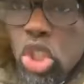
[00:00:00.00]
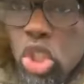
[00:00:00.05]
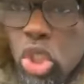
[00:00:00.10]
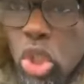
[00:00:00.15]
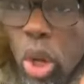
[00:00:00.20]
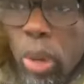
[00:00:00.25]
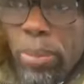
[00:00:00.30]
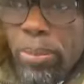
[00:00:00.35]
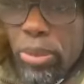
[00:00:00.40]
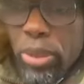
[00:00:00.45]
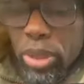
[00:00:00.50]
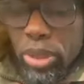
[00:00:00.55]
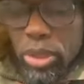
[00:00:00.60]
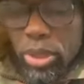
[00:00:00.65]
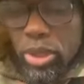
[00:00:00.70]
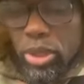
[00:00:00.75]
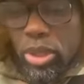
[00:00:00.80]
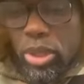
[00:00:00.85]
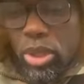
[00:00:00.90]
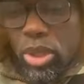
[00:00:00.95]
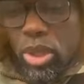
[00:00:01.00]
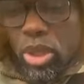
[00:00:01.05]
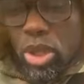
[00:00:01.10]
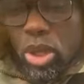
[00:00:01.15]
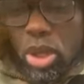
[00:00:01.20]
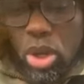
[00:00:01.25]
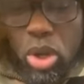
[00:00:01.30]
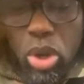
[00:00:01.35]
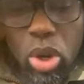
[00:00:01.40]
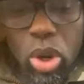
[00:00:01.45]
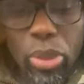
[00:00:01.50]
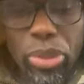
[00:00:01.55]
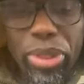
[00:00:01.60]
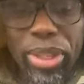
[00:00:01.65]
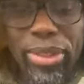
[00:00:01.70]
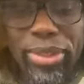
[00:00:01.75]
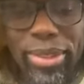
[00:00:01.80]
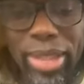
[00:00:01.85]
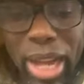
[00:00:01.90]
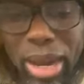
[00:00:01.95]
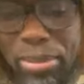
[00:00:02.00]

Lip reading: was stopped on the